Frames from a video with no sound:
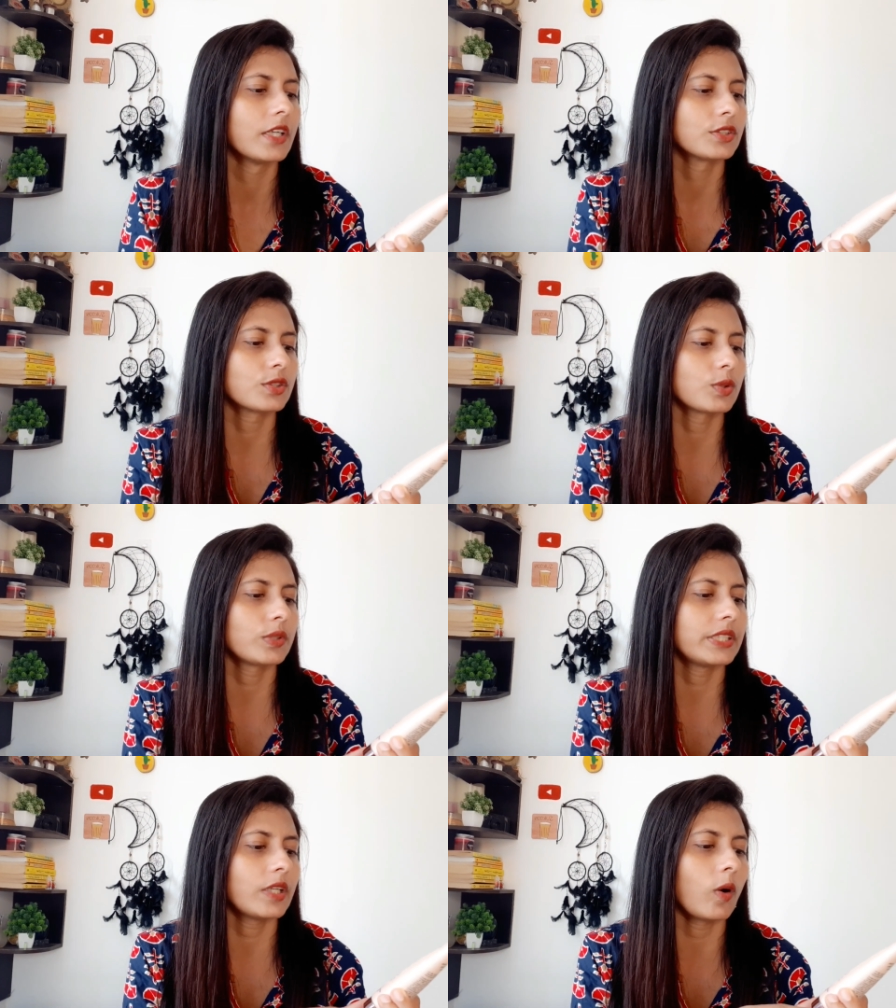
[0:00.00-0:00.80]
So
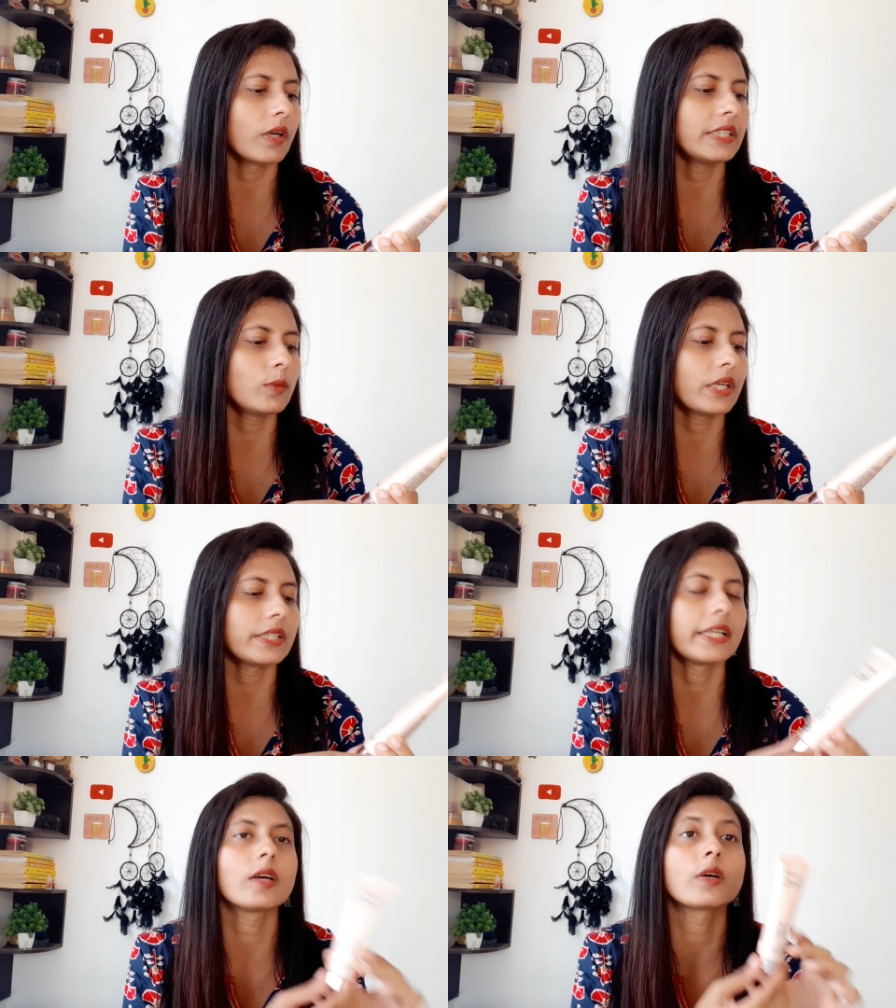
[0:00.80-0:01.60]
ye all in
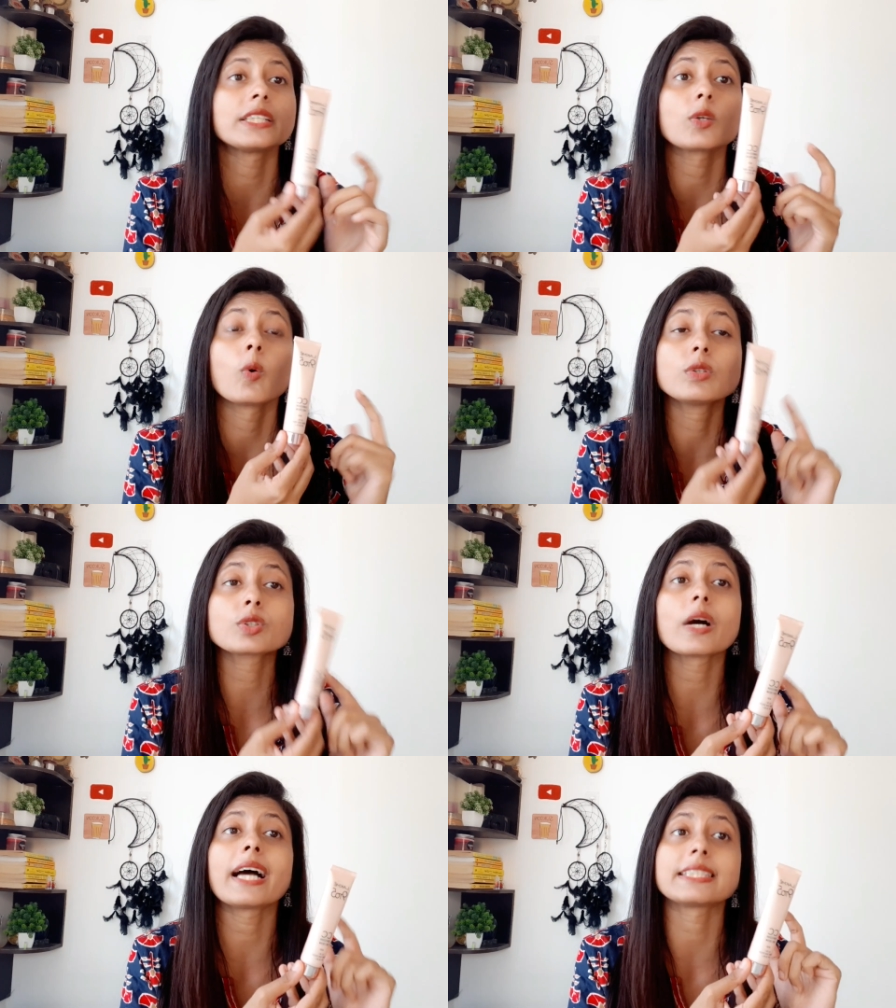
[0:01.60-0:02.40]
one hai, or it
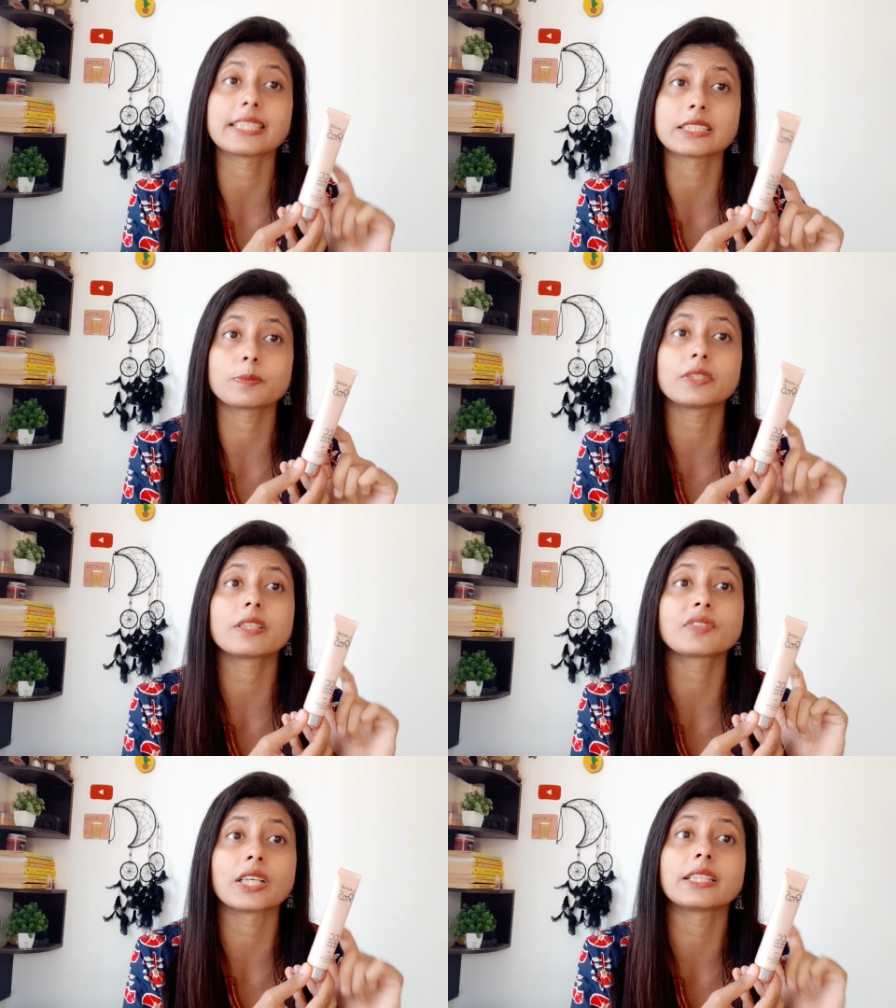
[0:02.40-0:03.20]
also has
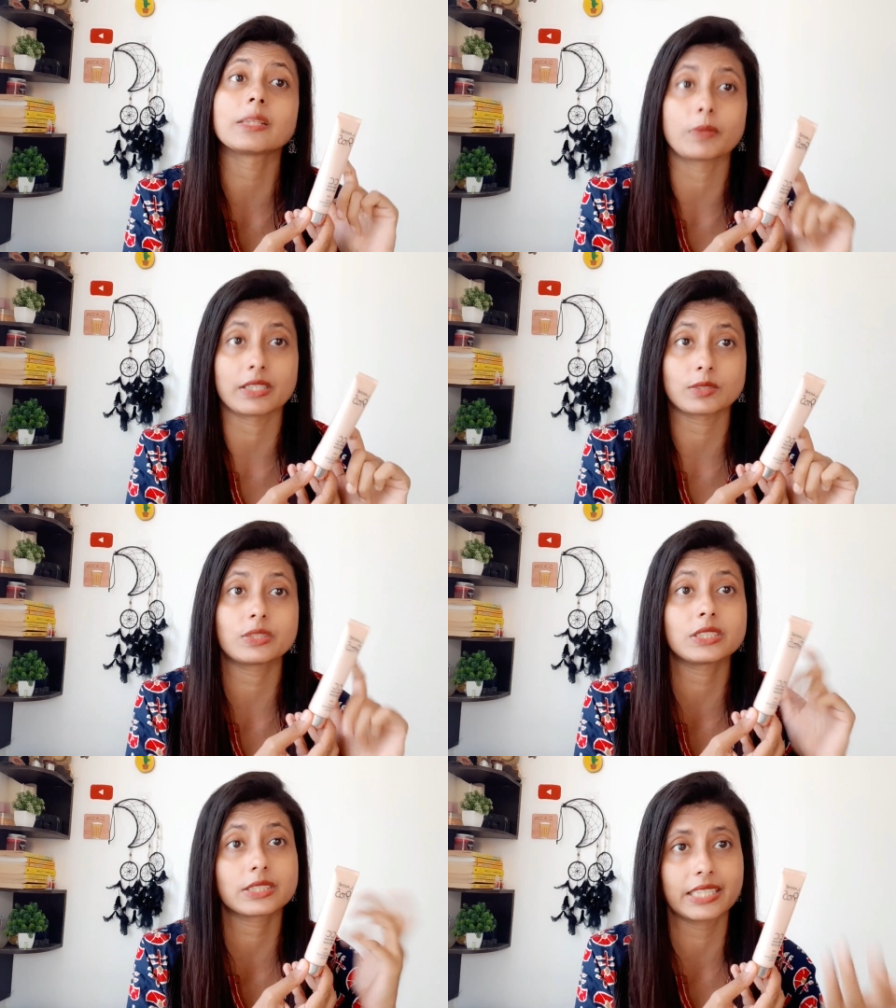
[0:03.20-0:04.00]
SPF 30+,
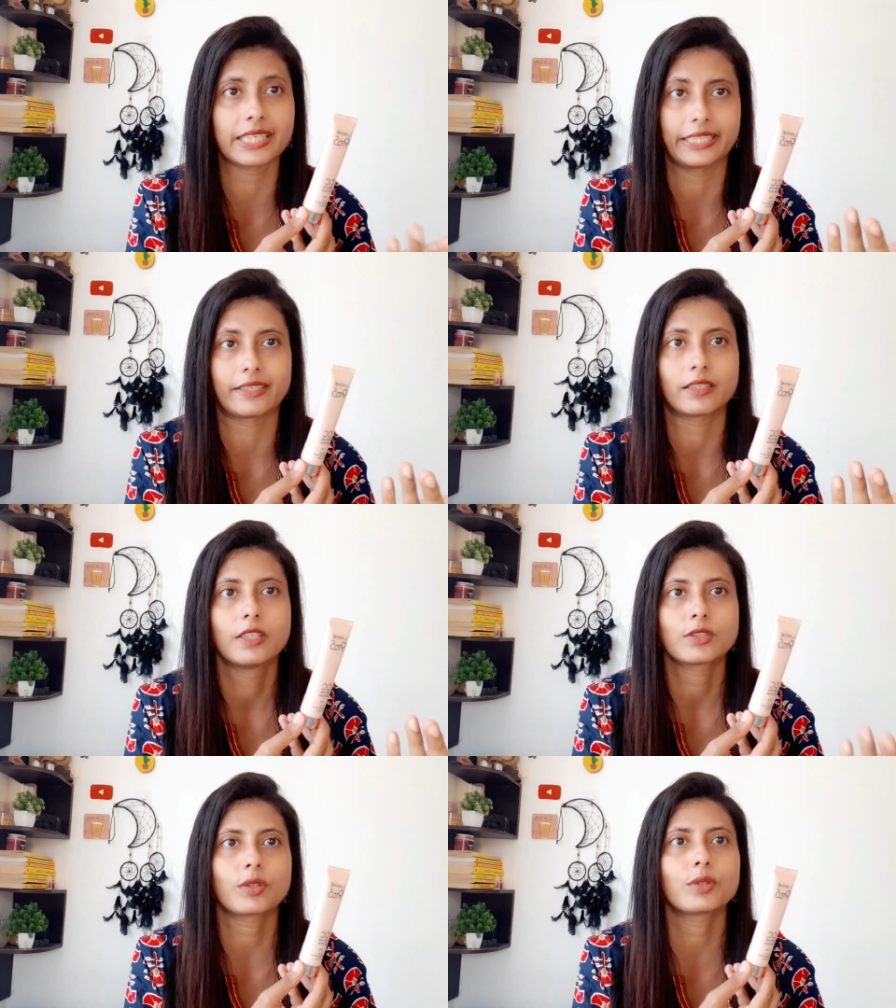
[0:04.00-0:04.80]
which is great.
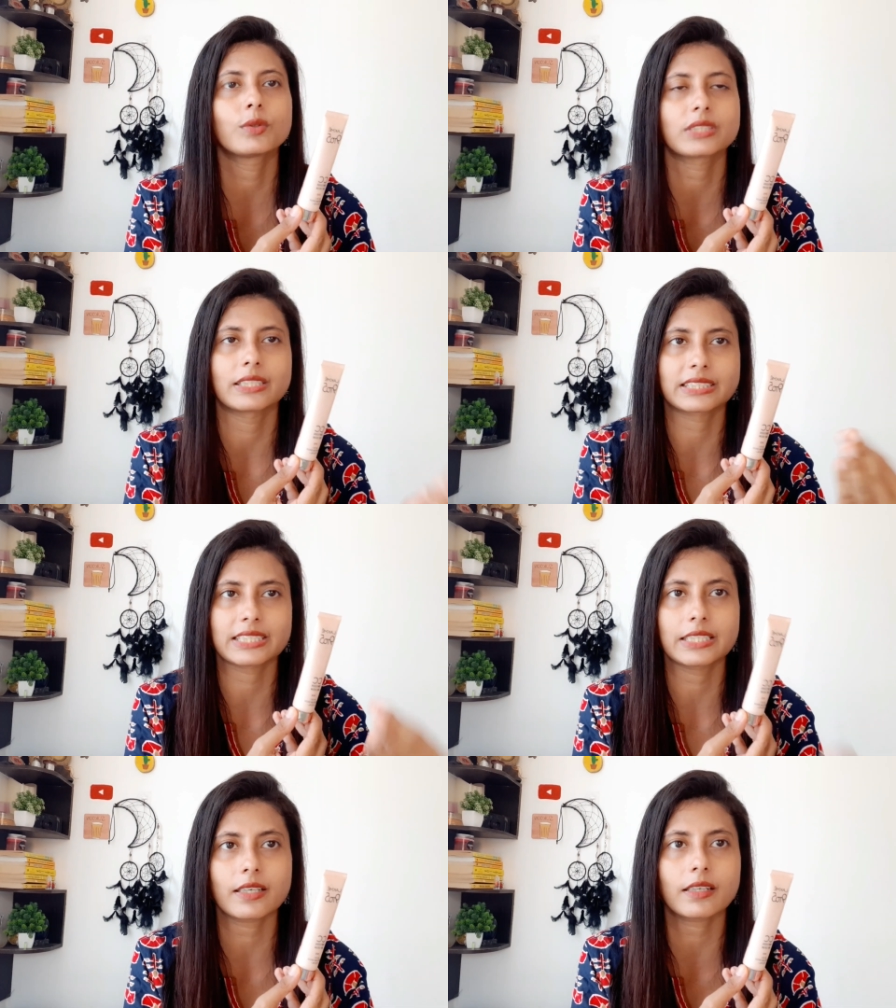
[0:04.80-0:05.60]
So you
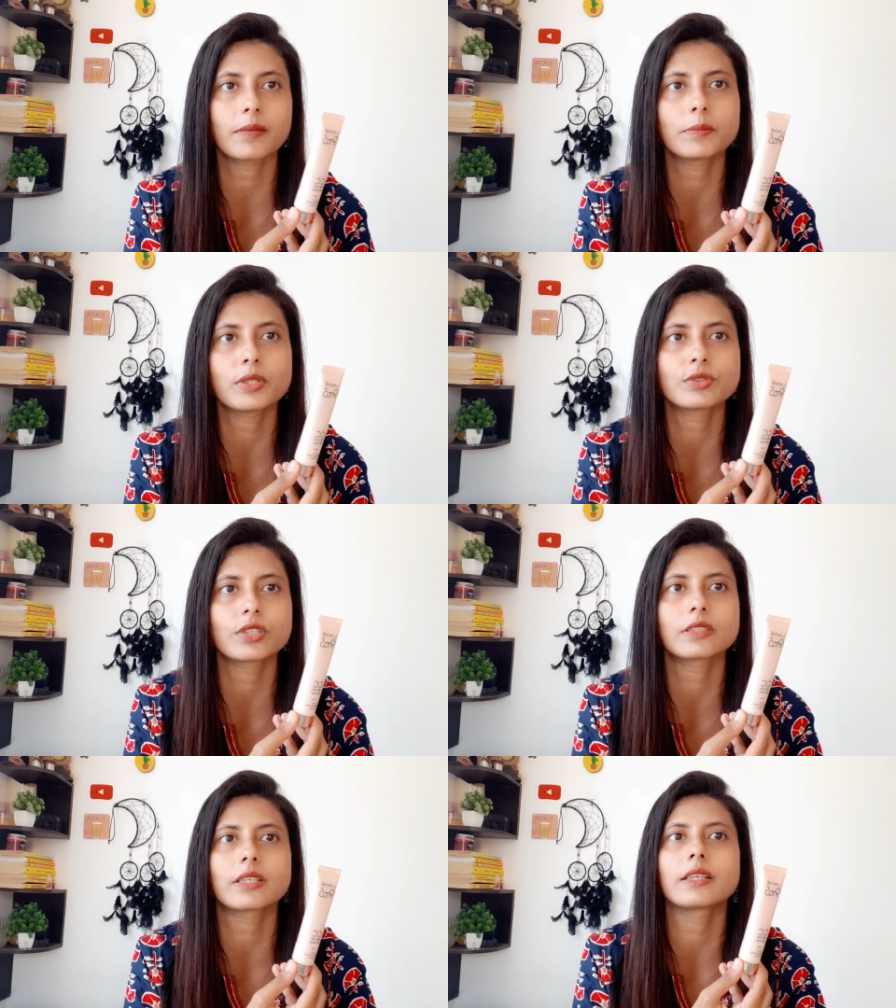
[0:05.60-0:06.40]
sunscreen ka kaam bhi ho
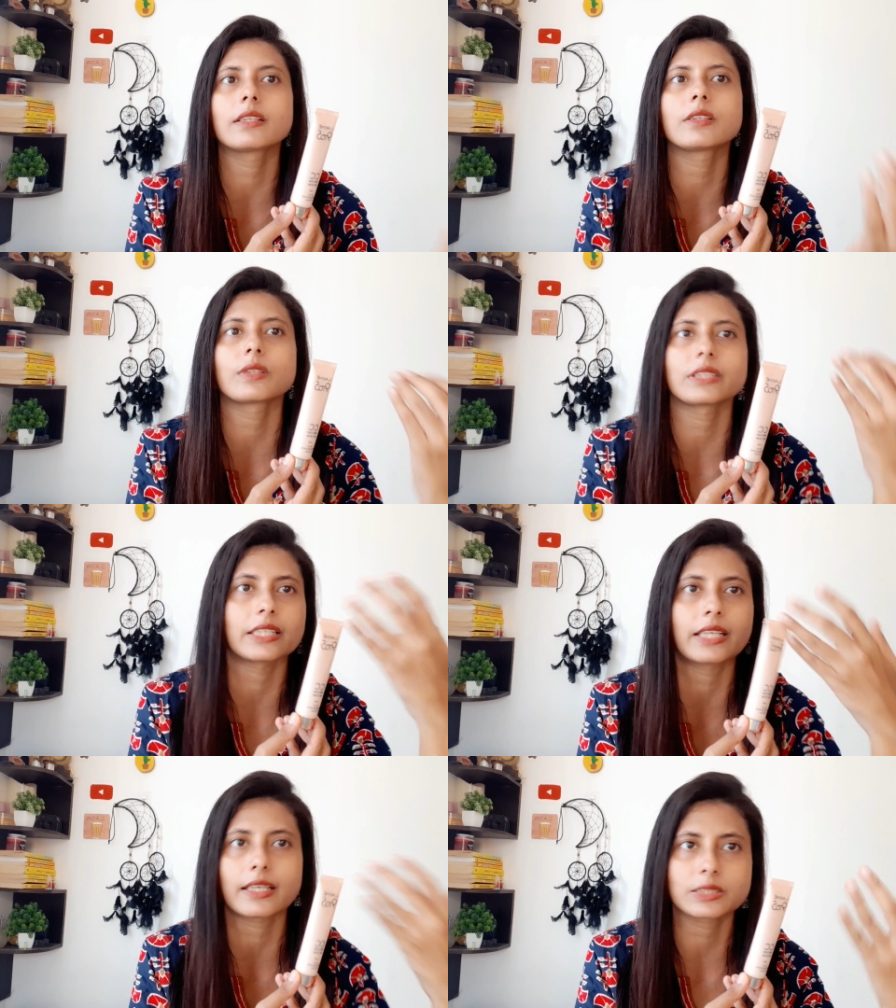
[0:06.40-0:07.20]
jata hai, or
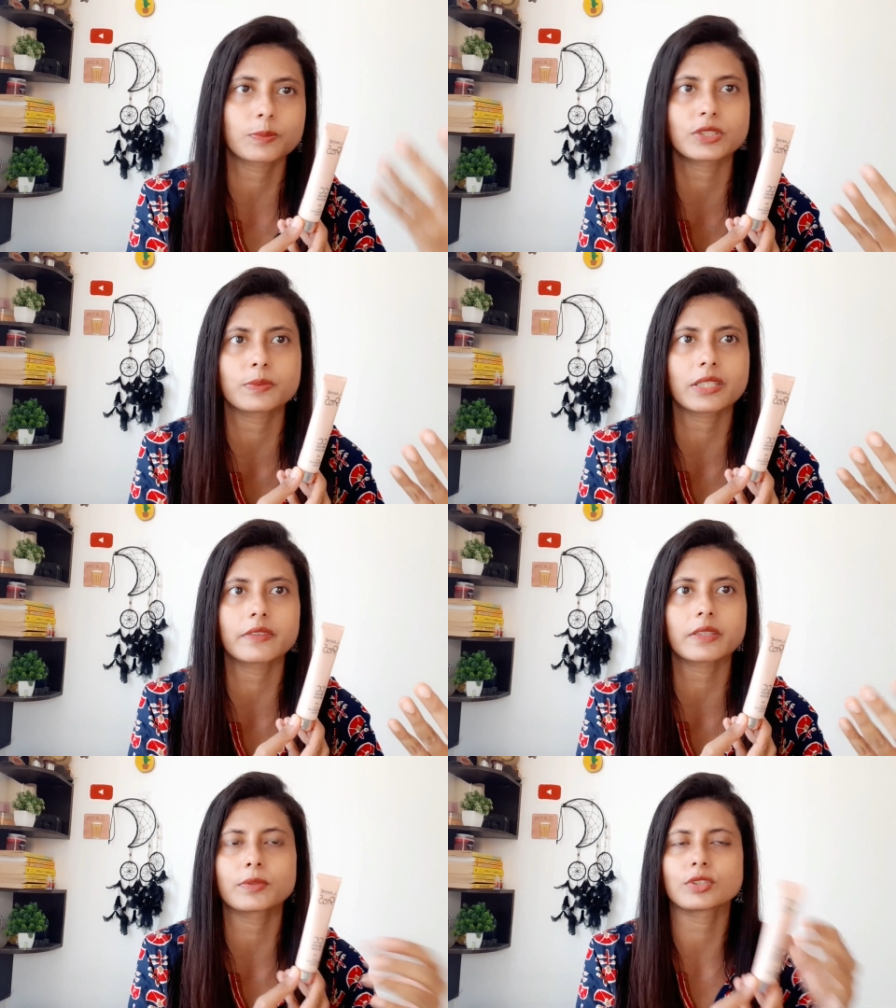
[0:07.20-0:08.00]
the dark spots bhi
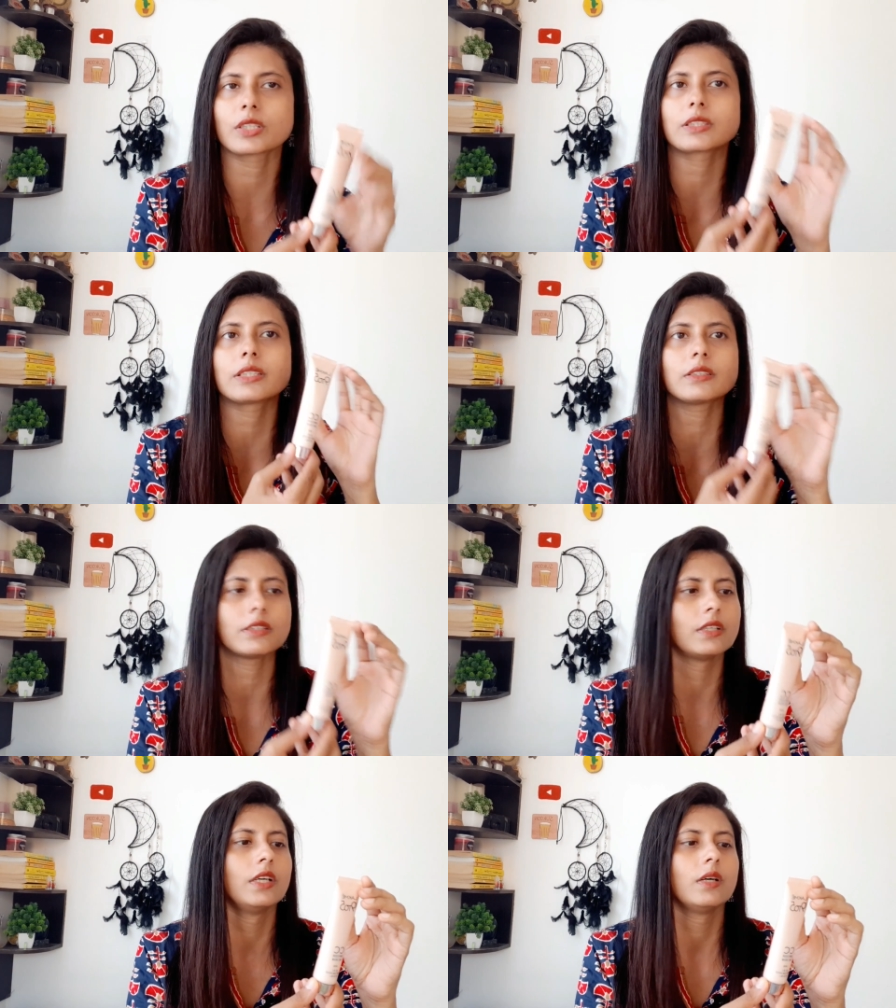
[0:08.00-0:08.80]
cover up ho jata hai. And